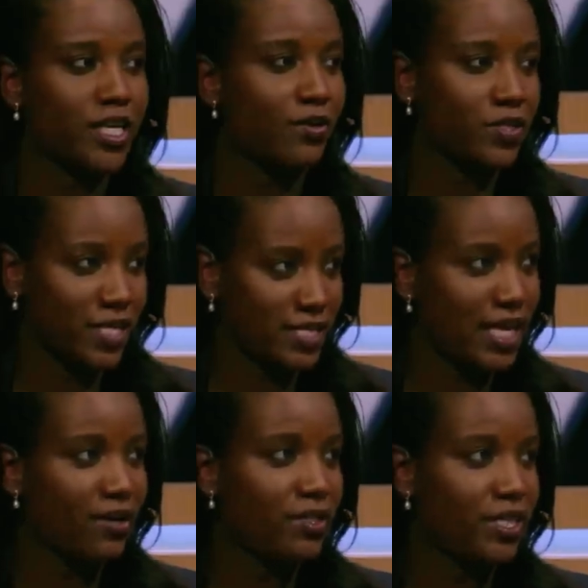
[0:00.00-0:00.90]
shout as
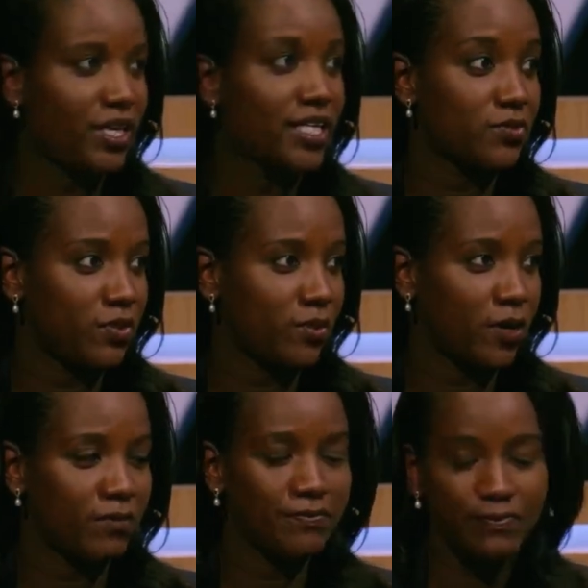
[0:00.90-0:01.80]
loudly as we
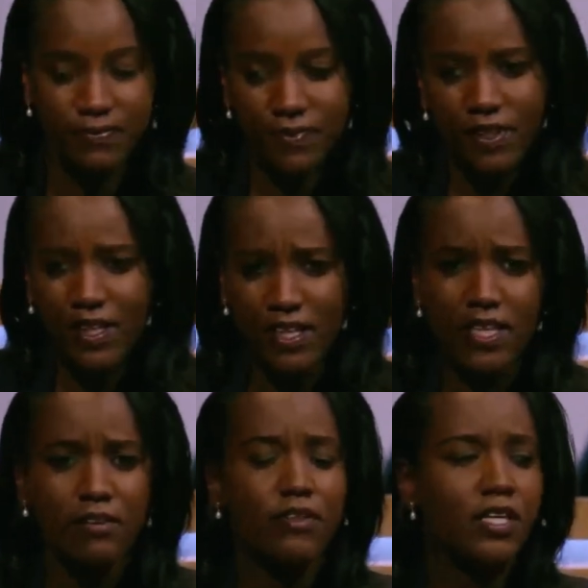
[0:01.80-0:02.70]
were.
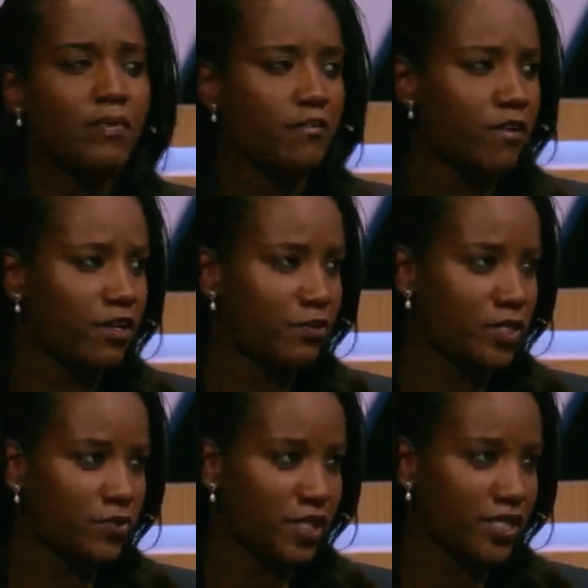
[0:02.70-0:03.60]
Thankfully, my father
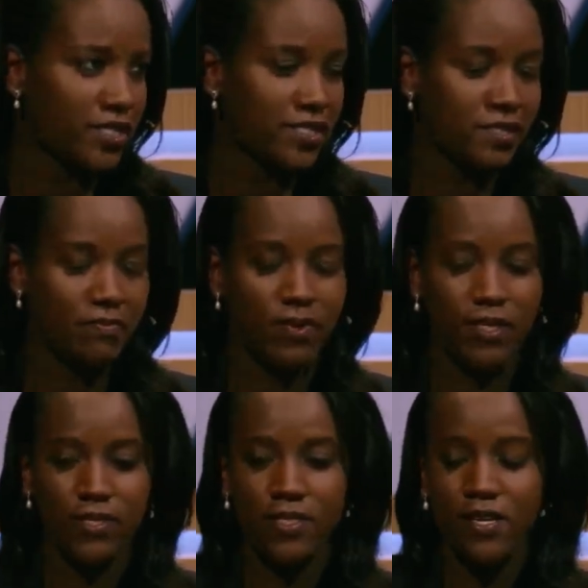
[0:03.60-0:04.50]
was released,
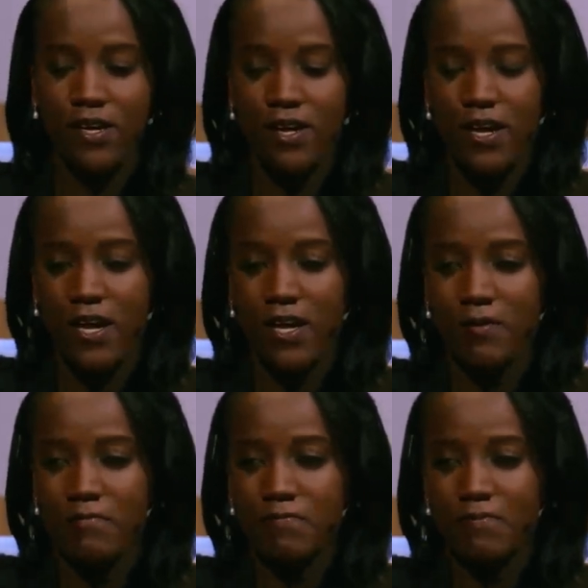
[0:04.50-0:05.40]
but
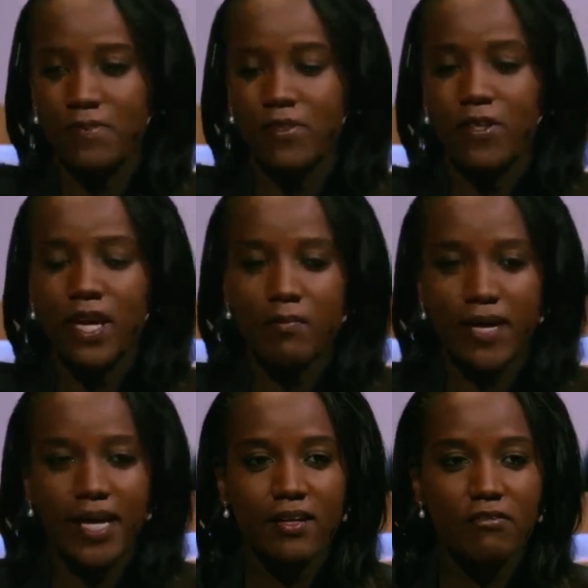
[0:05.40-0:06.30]
the
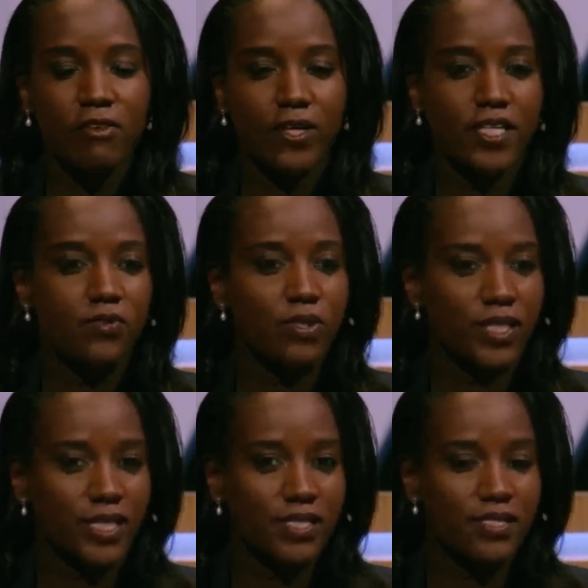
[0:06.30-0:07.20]
campaign for his
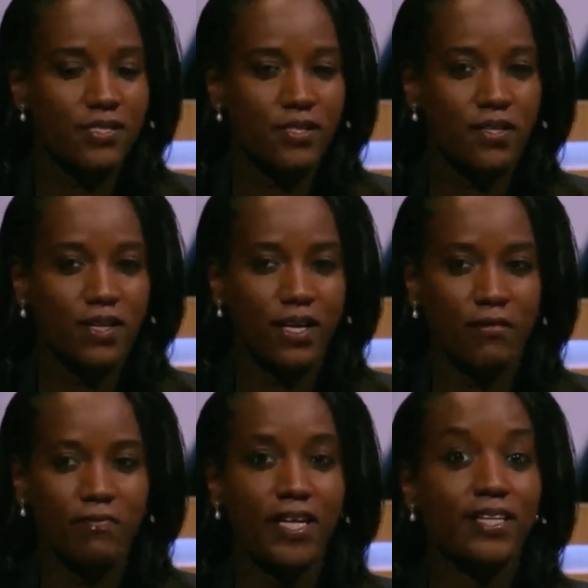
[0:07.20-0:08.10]
release
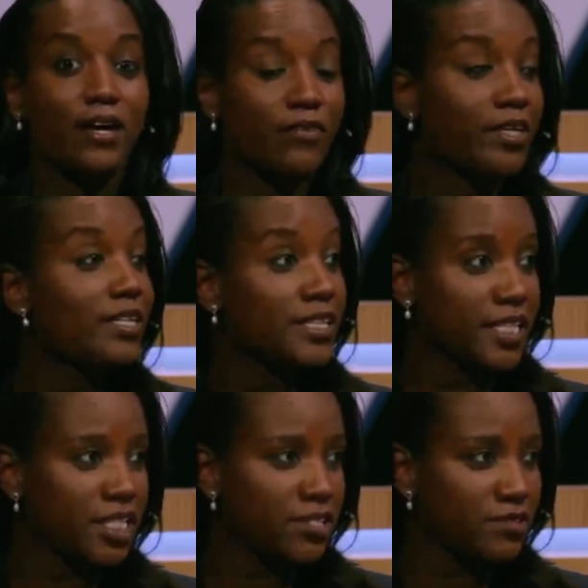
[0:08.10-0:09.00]
and that
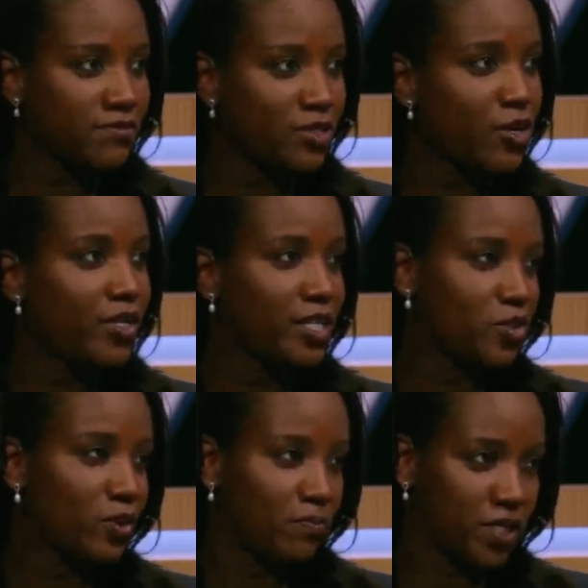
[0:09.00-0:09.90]
realization turned
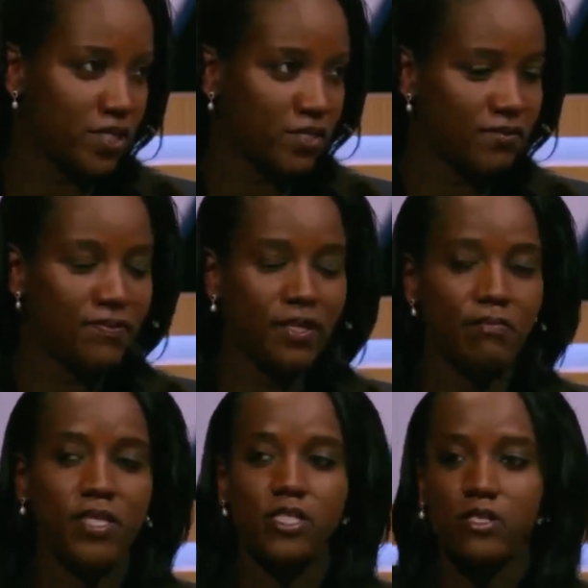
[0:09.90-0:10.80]
into a
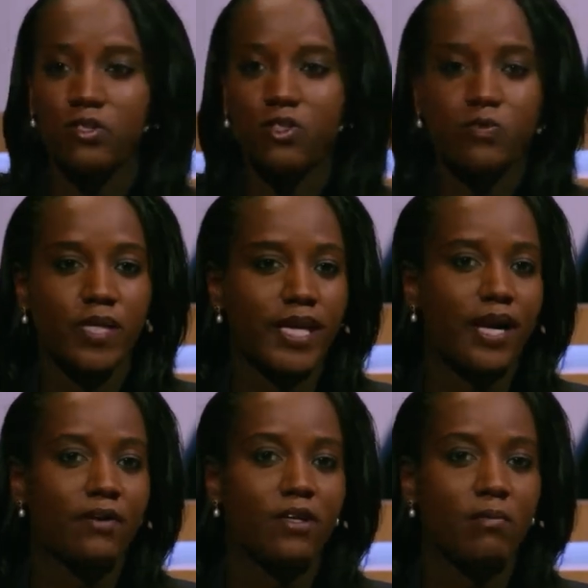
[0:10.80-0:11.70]
mission to speak
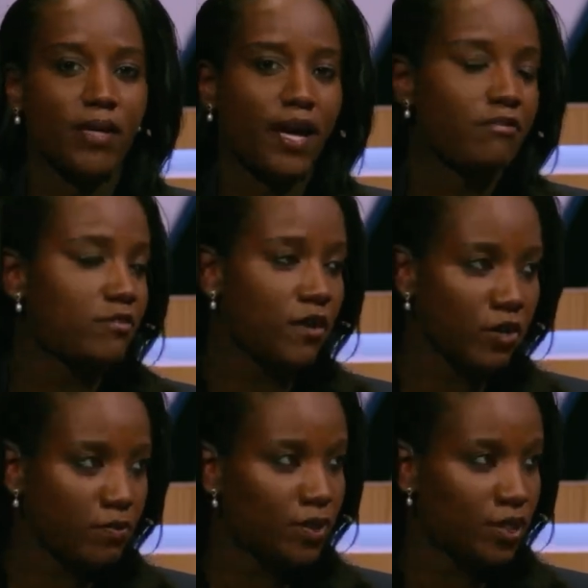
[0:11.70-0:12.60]
out on behalf of
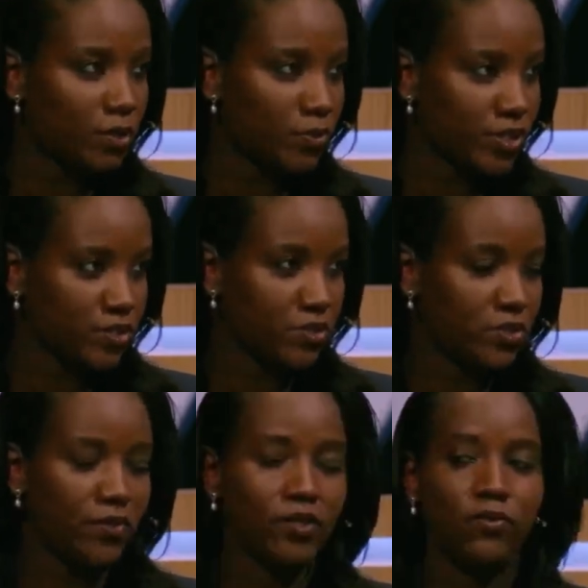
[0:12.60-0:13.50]
other political
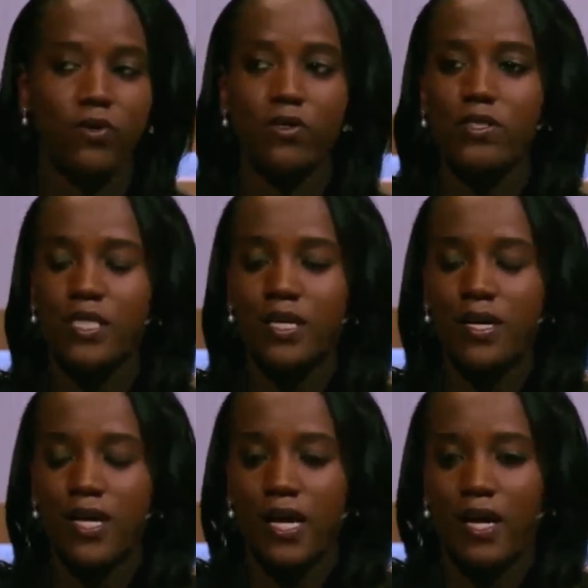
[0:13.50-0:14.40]
prisoners around the world,
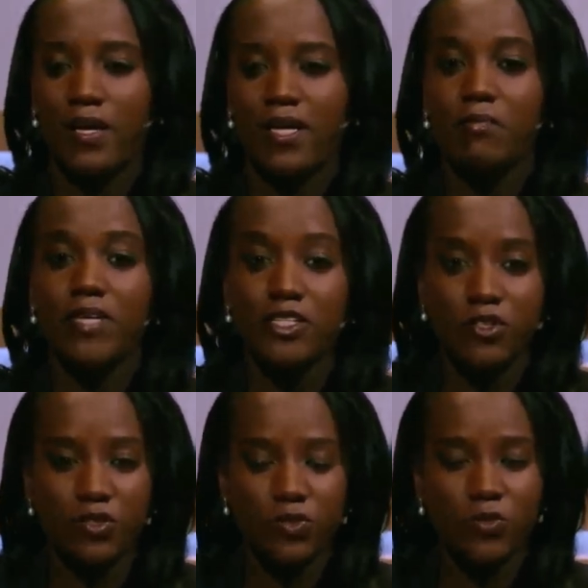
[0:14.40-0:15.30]
a
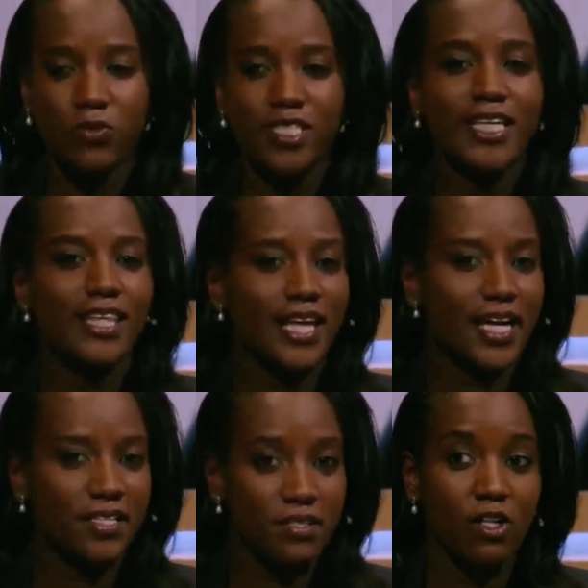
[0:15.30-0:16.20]
mission to shed
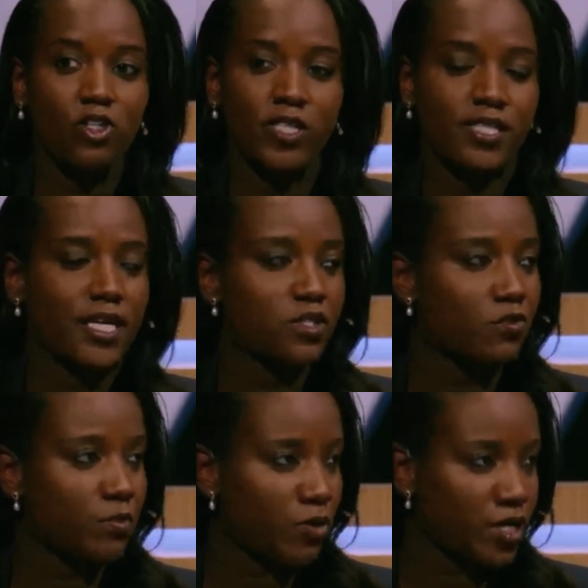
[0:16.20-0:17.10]
light on
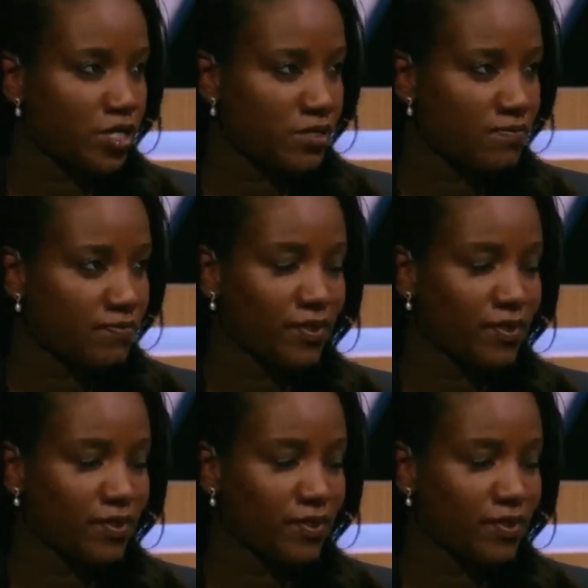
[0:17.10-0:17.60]
transnational repression,